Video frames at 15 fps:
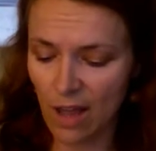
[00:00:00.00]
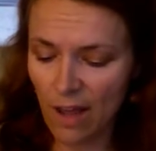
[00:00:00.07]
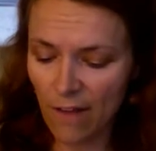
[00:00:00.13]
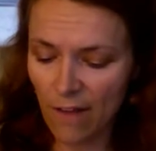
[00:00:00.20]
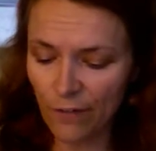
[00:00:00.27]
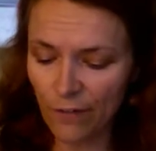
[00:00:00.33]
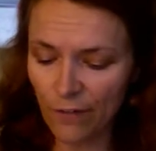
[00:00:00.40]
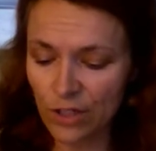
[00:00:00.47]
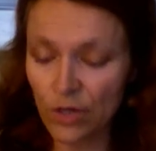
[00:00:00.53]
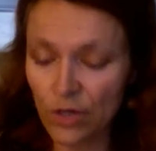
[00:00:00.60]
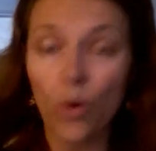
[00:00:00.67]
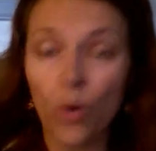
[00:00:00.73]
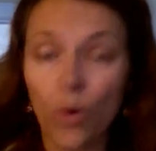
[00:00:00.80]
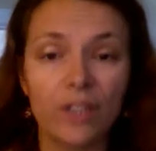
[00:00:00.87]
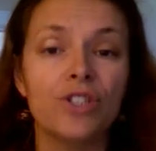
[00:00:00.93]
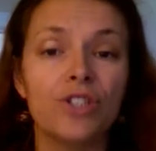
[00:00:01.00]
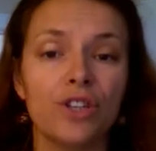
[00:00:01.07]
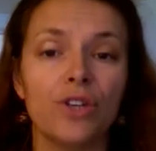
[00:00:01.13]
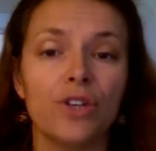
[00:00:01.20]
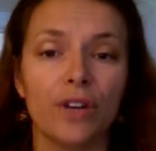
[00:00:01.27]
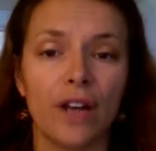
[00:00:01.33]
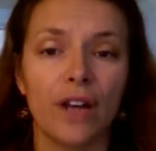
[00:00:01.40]
First question
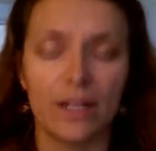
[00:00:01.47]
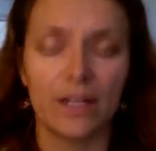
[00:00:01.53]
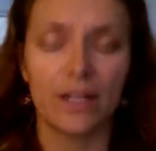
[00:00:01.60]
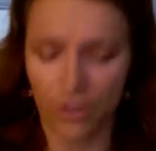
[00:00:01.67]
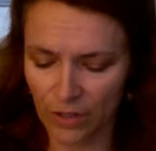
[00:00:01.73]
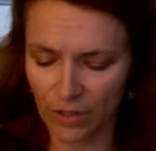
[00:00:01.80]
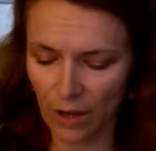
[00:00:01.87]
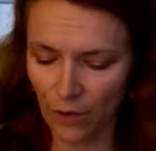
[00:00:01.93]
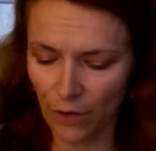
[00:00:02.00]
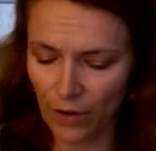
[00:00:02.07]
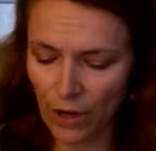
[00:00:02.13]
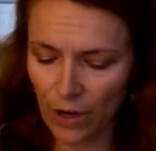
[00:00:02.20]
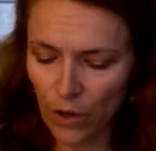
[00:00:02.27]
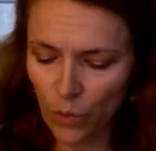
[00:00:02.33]
you could ask yourself,